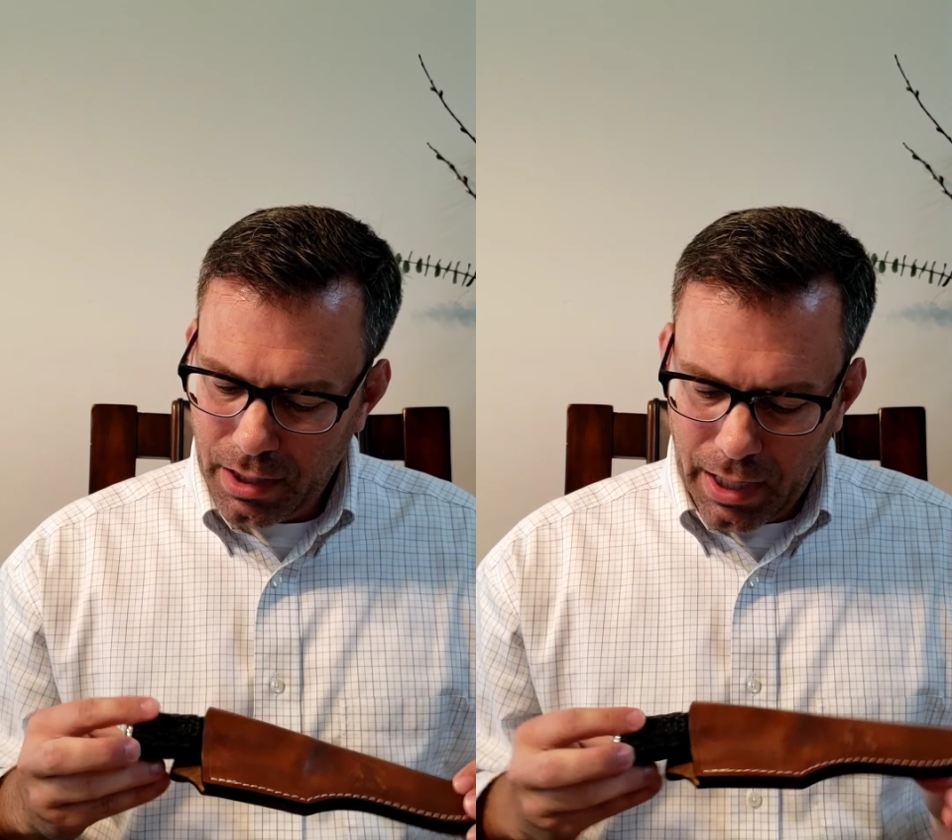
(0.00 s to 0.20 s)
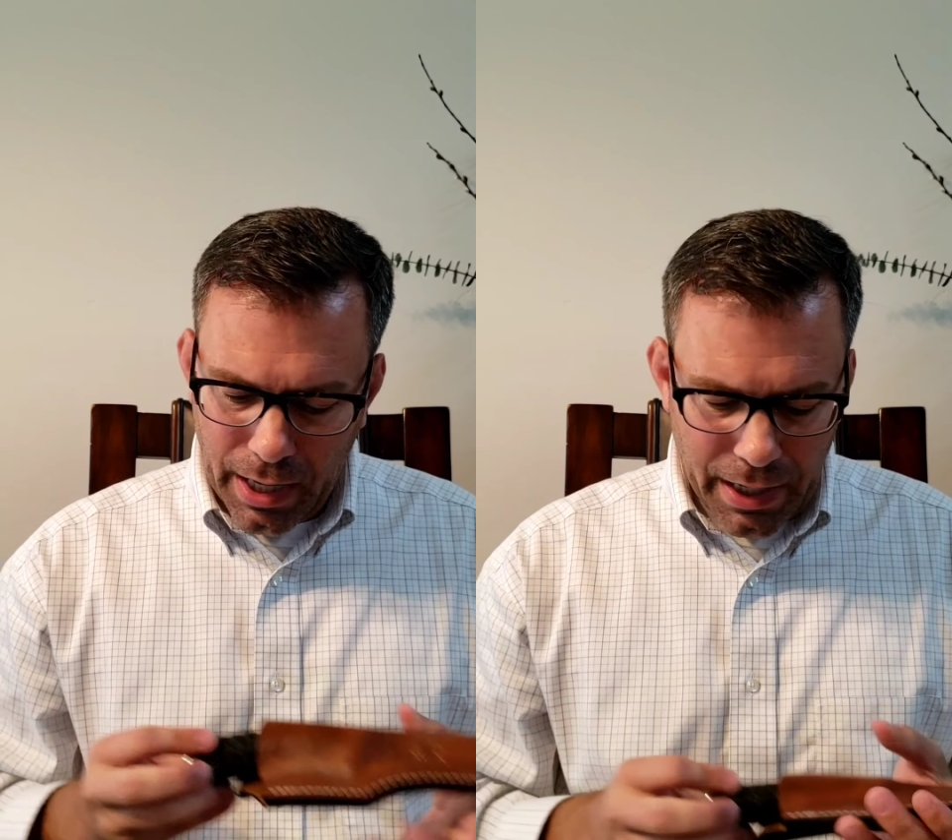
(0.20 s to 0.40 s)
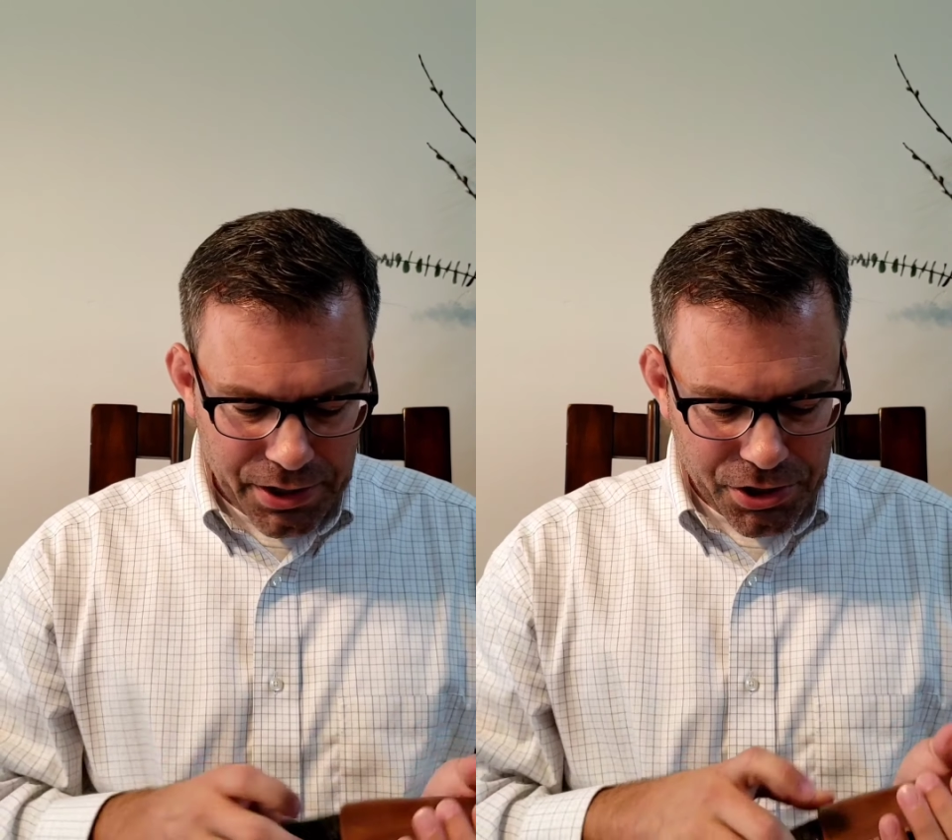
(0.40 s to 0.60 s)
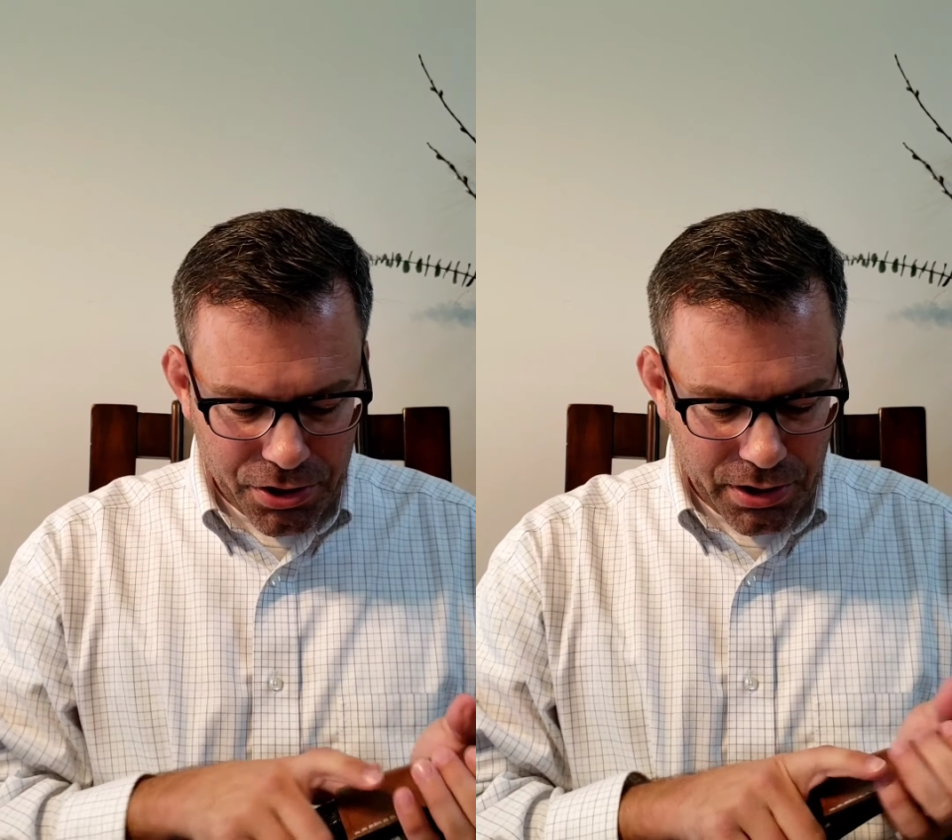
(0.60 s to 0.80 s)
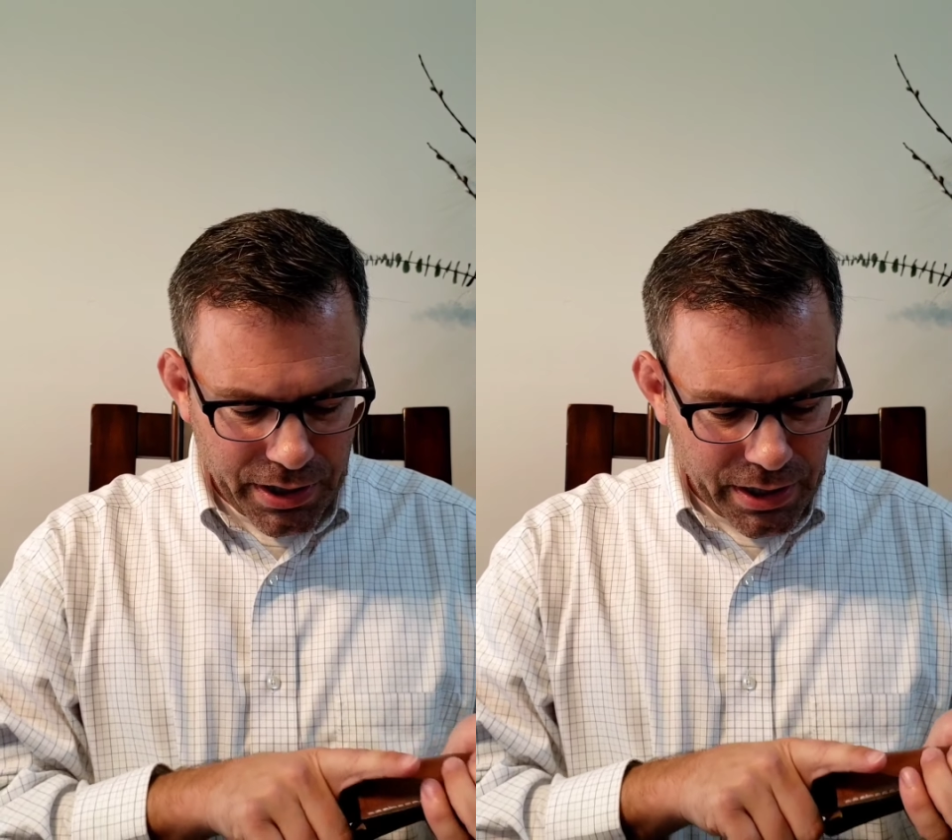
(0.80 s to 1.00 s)
I just
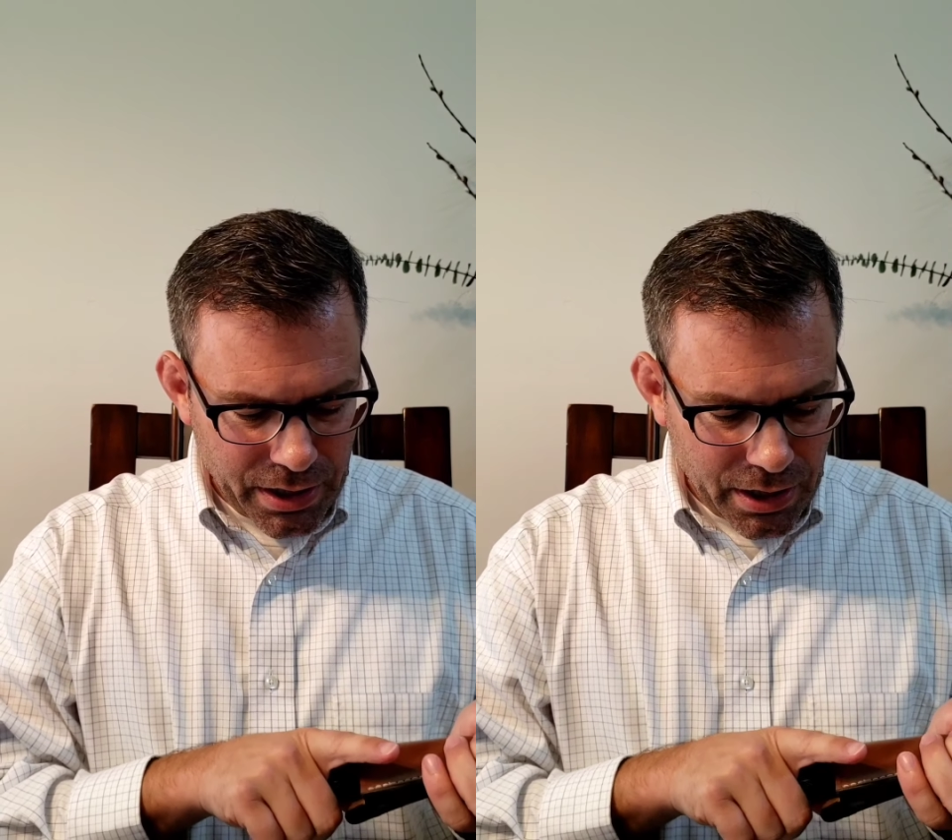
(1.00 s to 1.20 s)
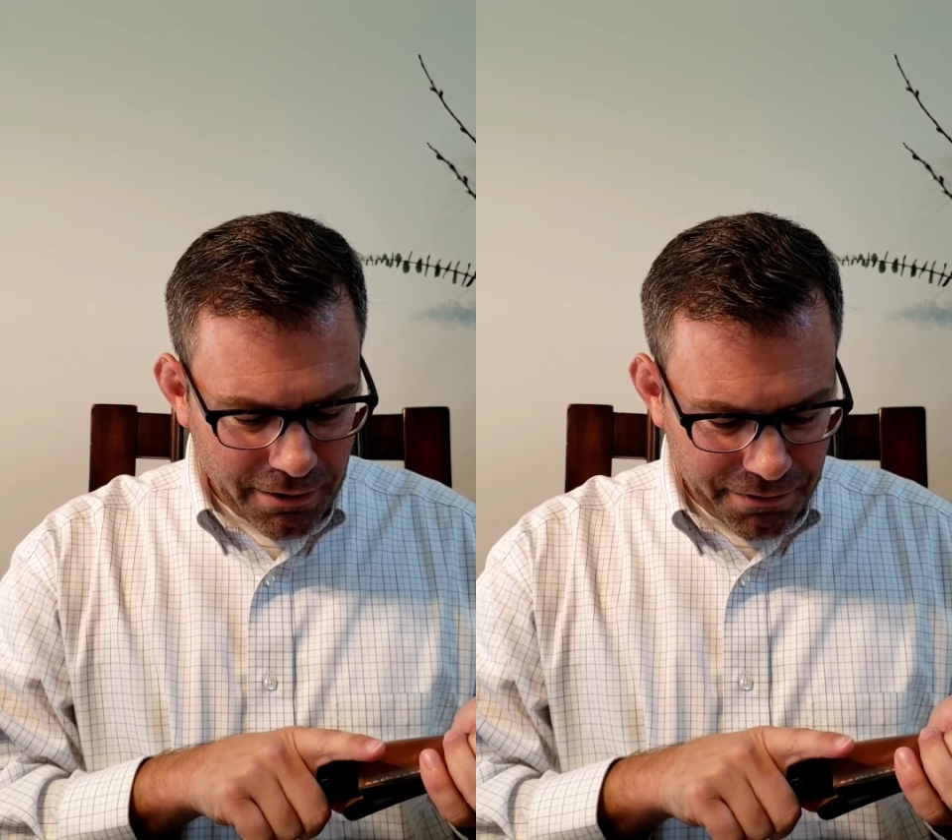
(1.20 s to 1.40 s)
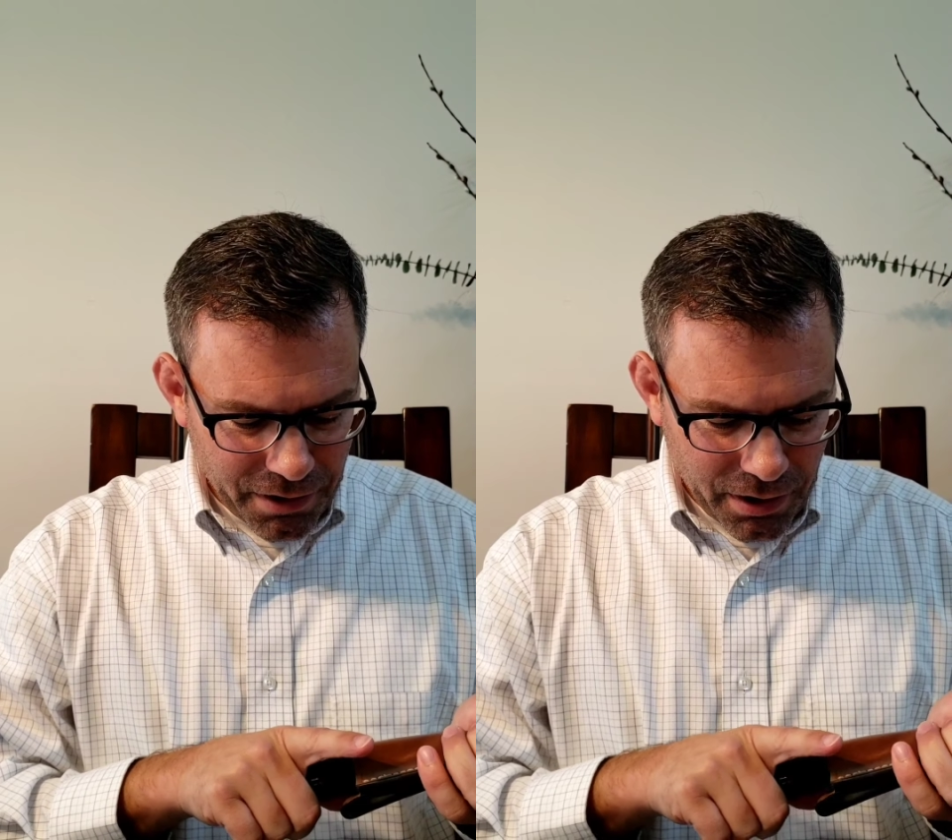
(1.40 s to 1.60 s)
couldn't get enough